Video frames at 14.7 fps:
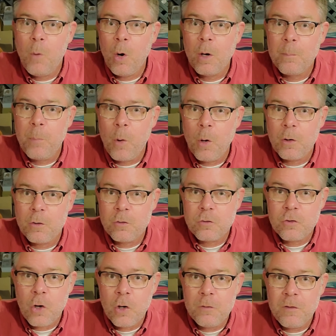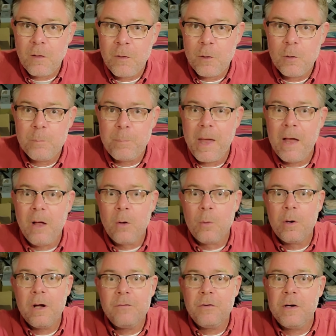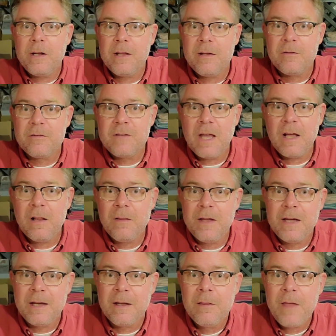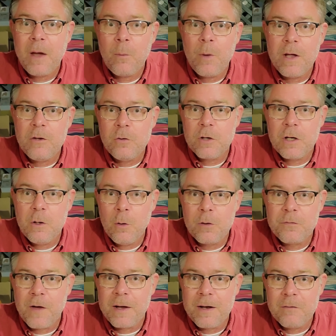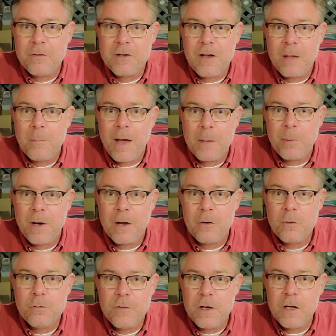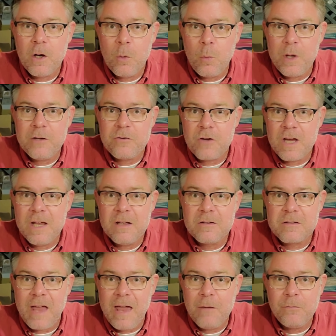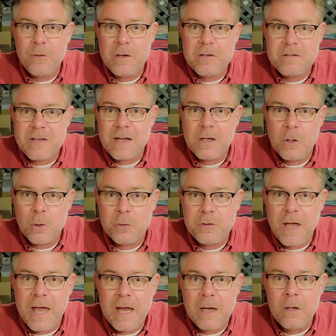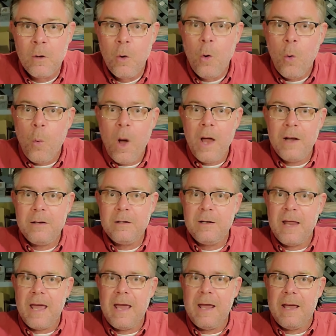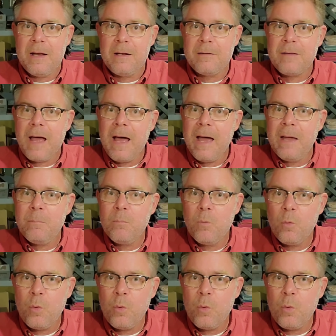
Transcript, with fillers: More important, turn the little bell wherever it is, ding a ling. That way you'll get notified every time I put out a new video, which is every single day, one day at a time.